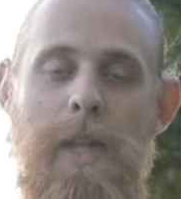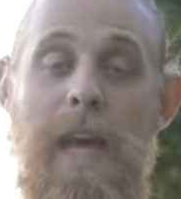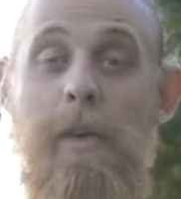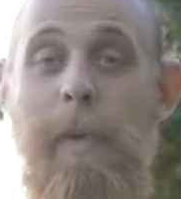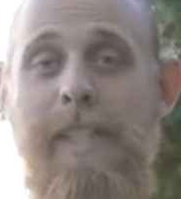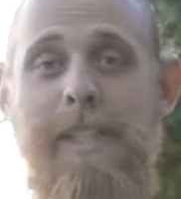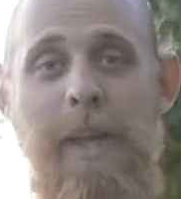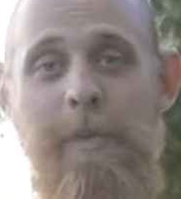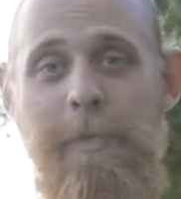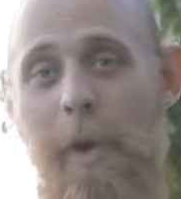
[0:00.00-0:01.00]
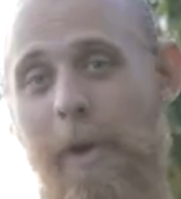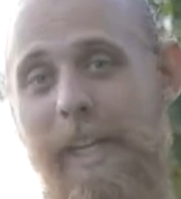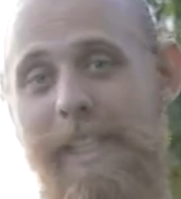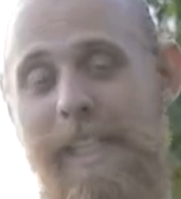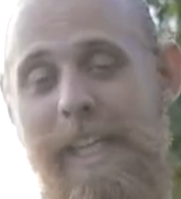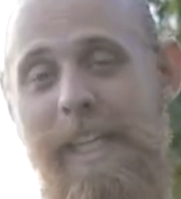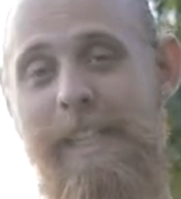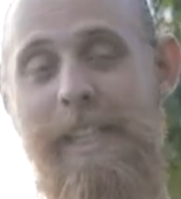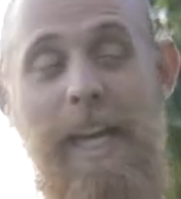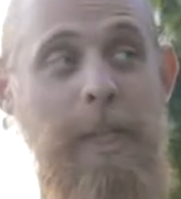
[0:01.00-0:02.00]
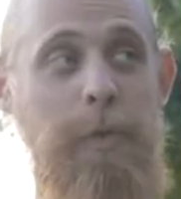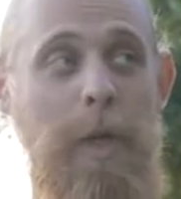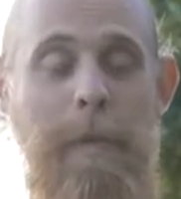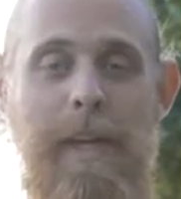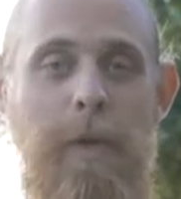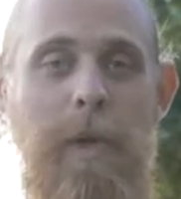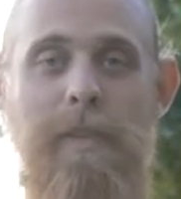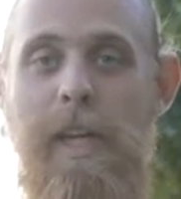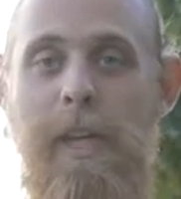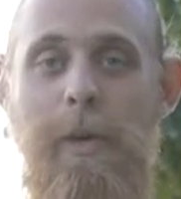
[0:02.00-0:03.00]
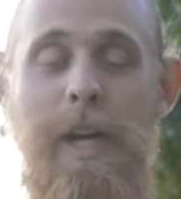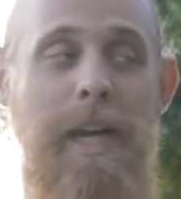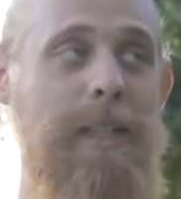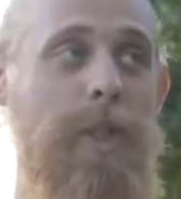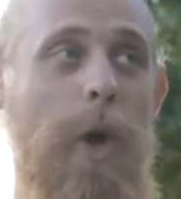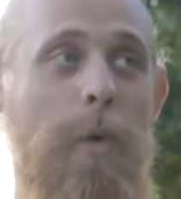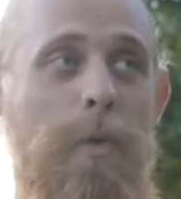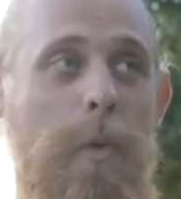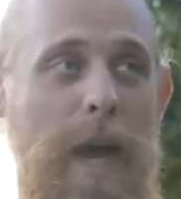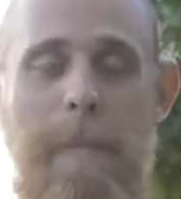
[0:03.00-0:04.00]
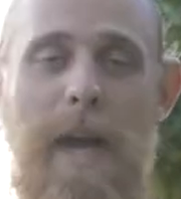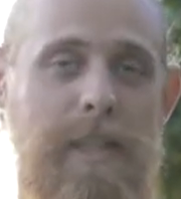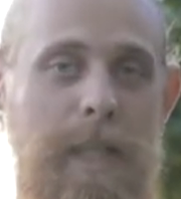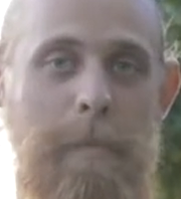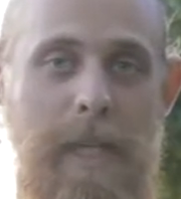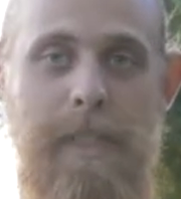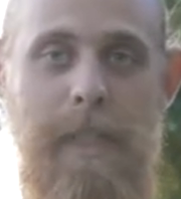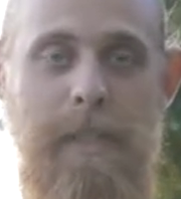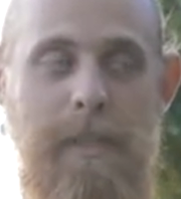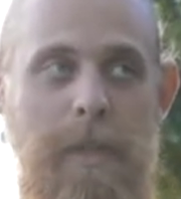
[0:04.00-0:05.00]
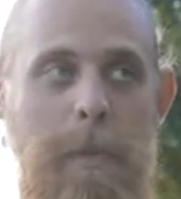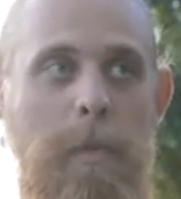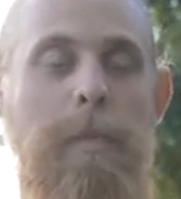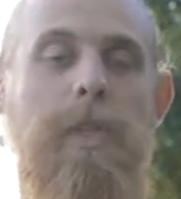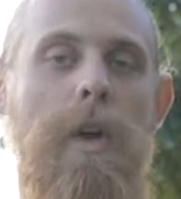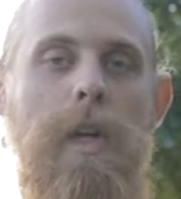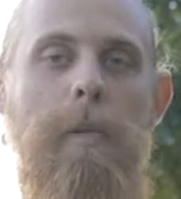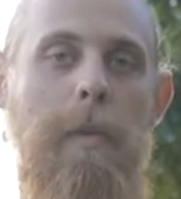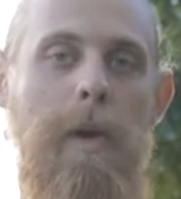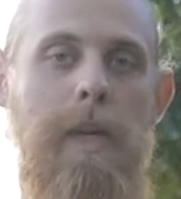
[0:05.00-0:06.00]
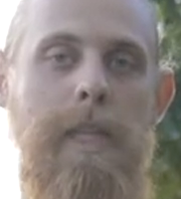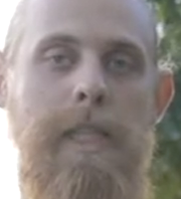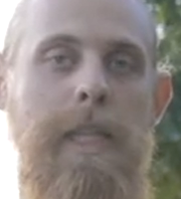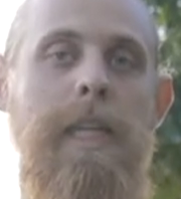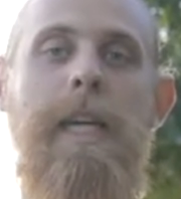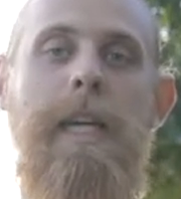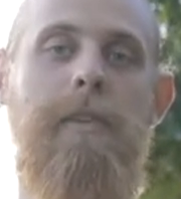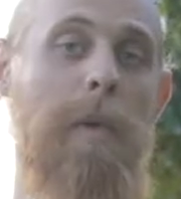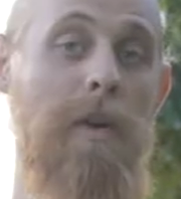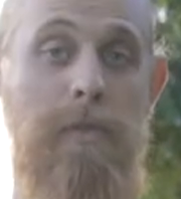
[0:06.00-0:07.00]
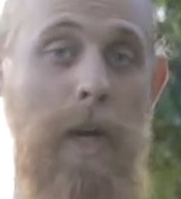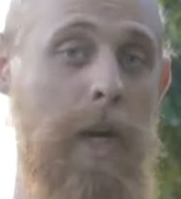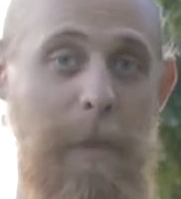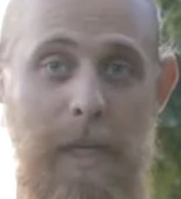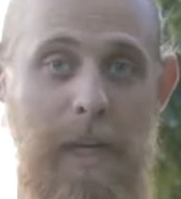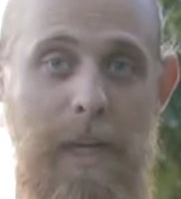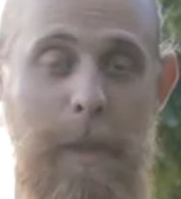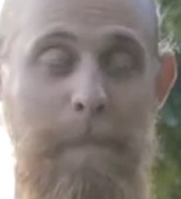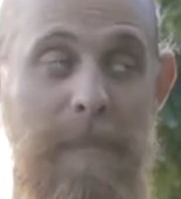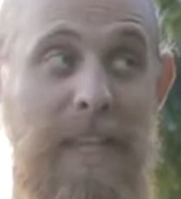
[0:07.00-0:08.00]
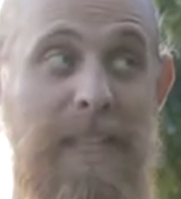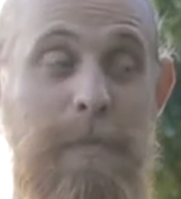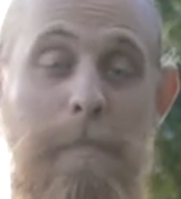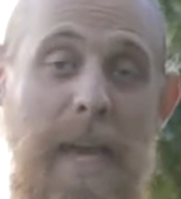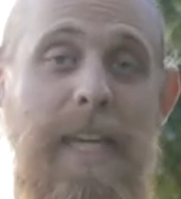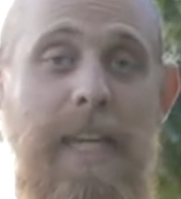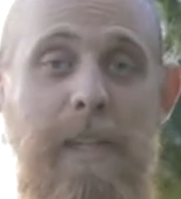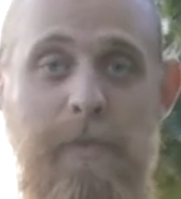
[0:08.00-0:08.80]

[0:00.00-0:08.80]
Hey everybody, it's Tyler from Marketing Tea. Today I just wanted to make a quick video to go way back to the basics of something we've been talking about at Marketing Tea from our very beginning, and that's making